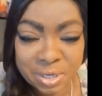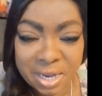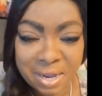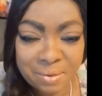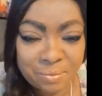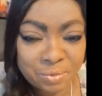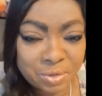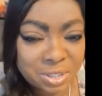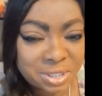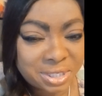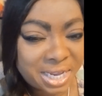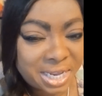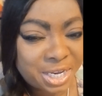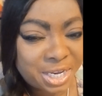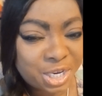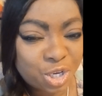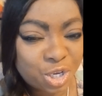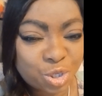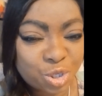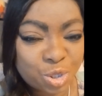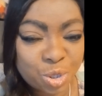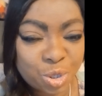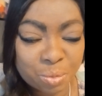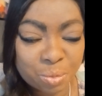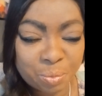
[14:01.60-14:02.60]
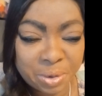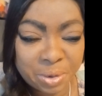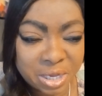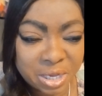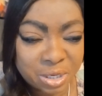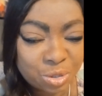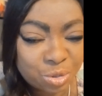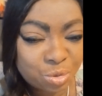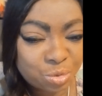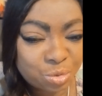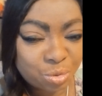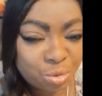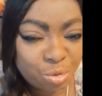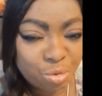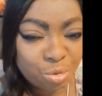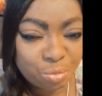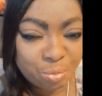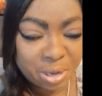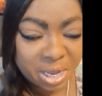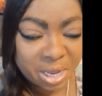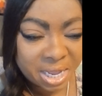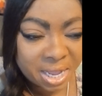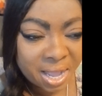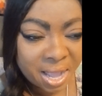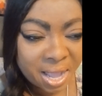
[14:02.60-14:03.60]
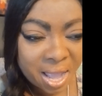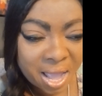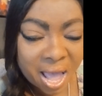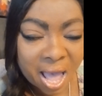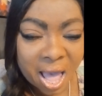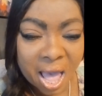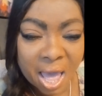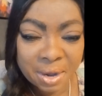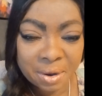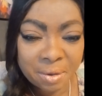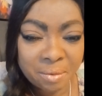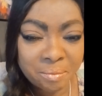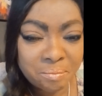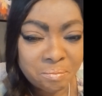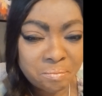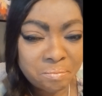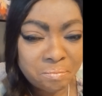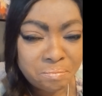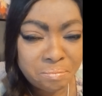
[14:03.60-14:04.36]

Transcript: David said, He took me and drew me out of